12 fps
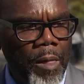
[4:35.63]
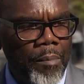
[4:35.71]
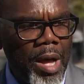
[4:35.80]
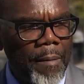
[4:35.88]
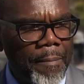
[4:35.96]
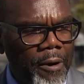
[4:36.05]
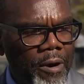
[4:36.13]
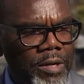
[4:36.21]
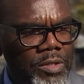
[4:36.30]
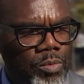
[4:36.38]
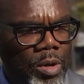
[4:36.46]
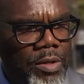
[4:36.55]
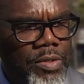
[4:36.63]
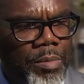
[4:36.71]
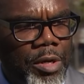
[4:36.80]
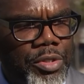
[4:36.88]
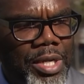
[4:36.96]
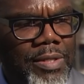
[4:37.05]
my part as well as
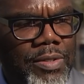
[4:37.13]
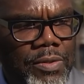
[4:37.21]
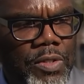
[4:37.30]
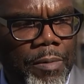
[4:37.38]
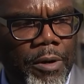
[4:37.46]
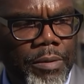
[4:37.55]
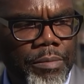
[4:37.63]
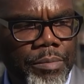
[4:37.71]
Mayor Johnston's part.